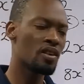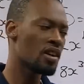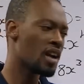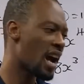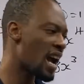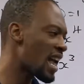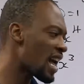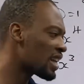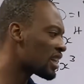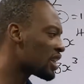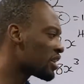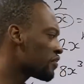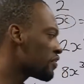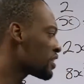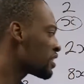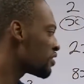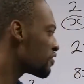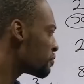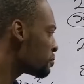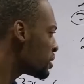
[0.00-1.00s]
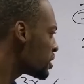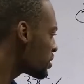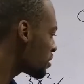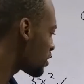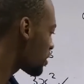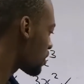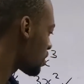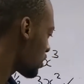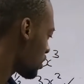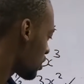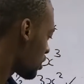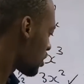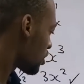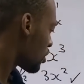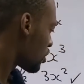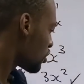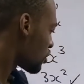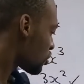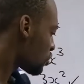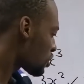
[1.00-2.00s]
Higher derivative means
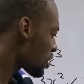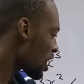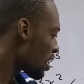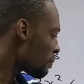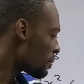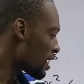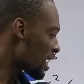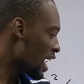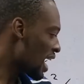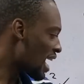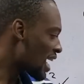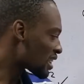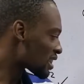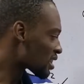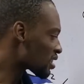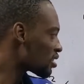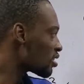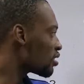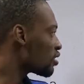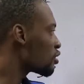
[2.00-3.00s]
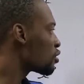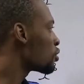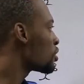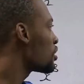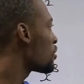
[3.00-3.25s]
you can be asked to